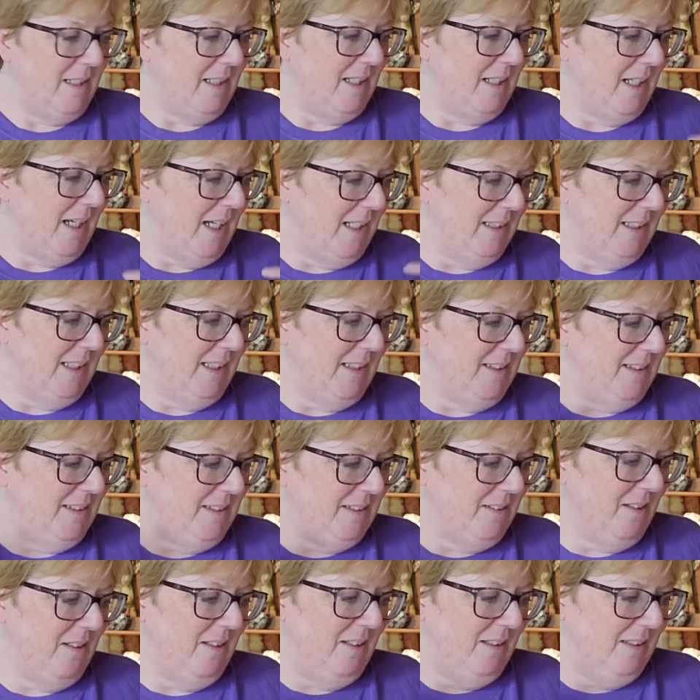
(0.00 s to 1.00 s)
I like
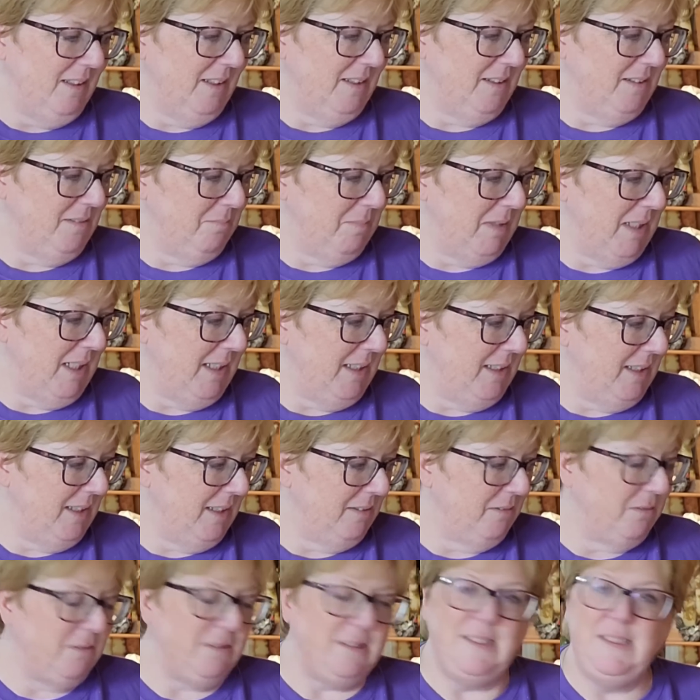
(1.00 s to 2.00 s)
to call it my
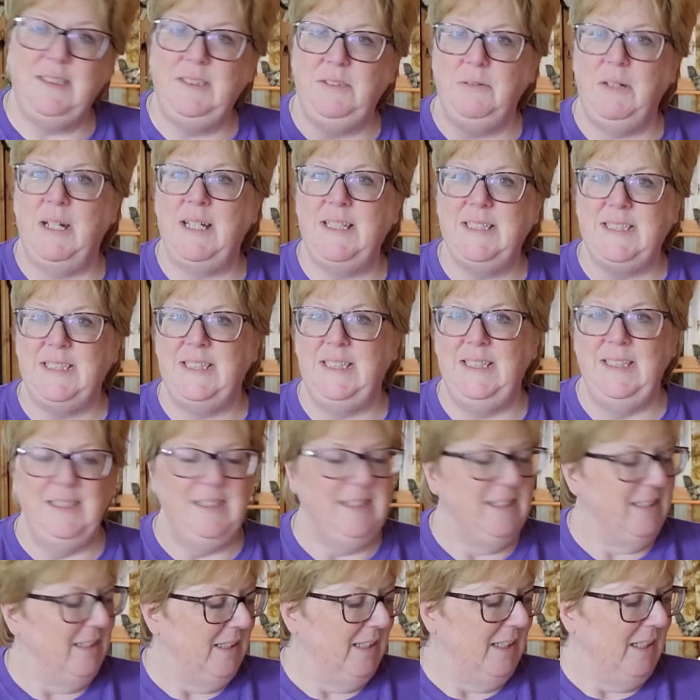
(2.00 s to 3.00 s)
dressing
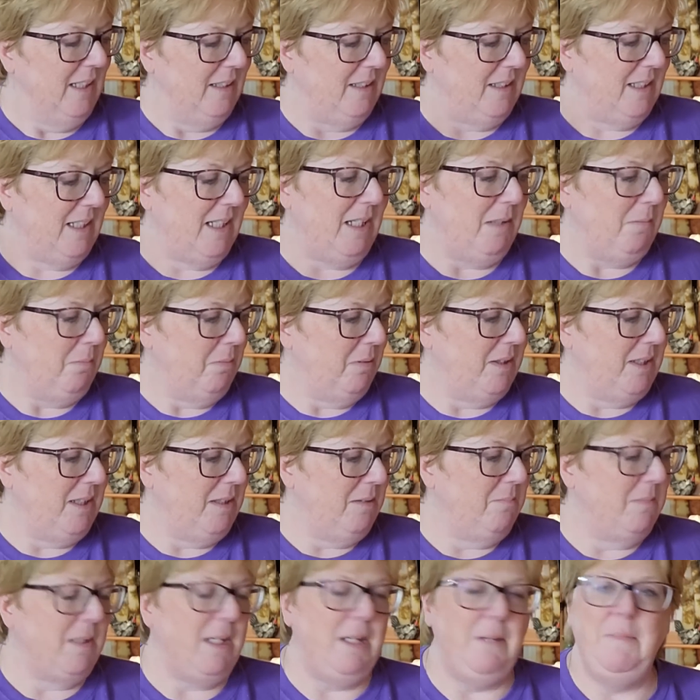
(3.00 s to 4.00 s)
that I put
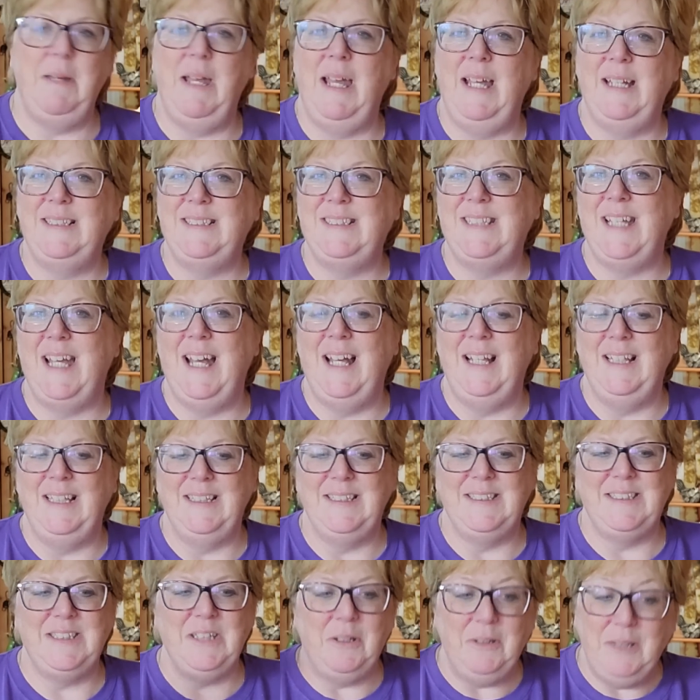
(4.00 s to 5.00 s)
in my mac
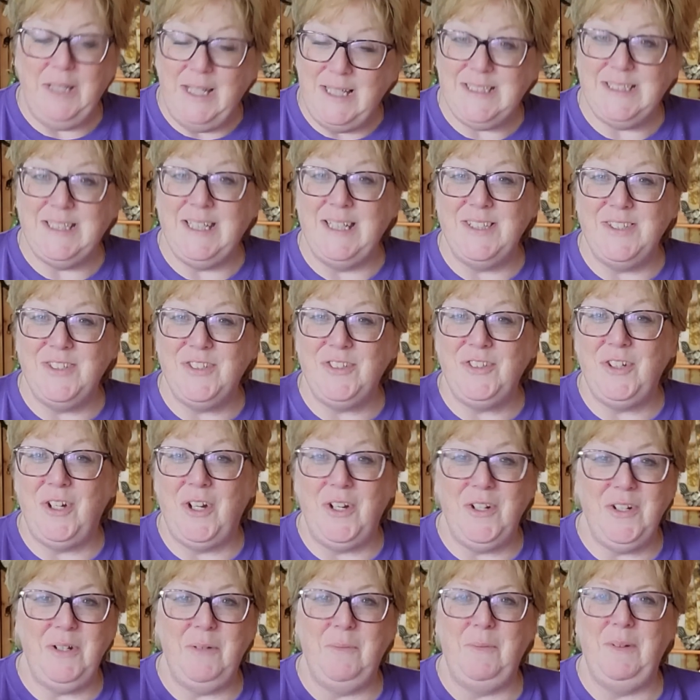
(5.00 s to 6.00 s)
salad. So let's get
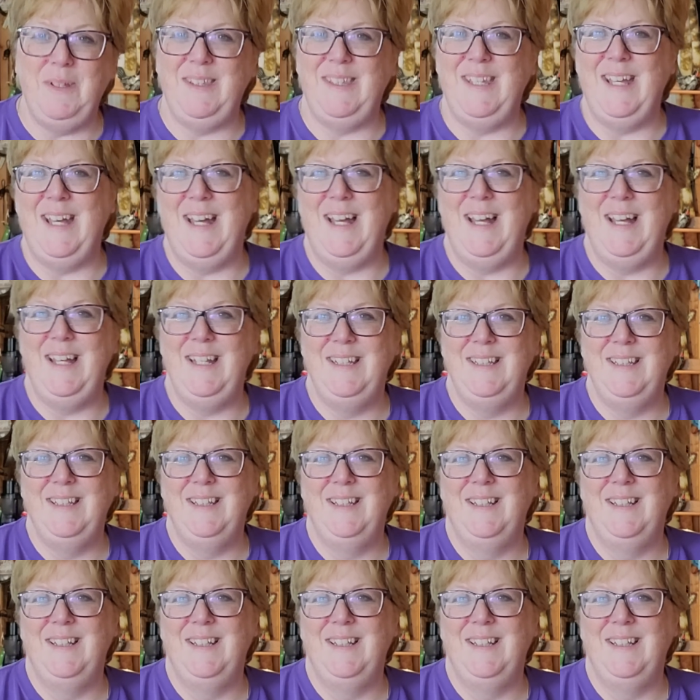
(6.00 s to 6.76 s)
started with that.